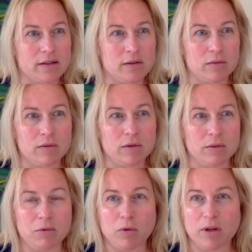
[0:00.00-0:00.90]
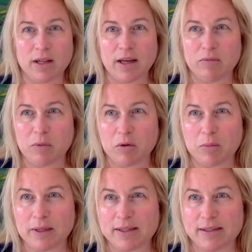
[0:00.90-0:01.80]
So I'm going live both
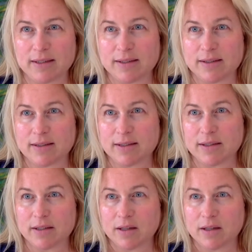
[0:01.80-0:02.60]
places.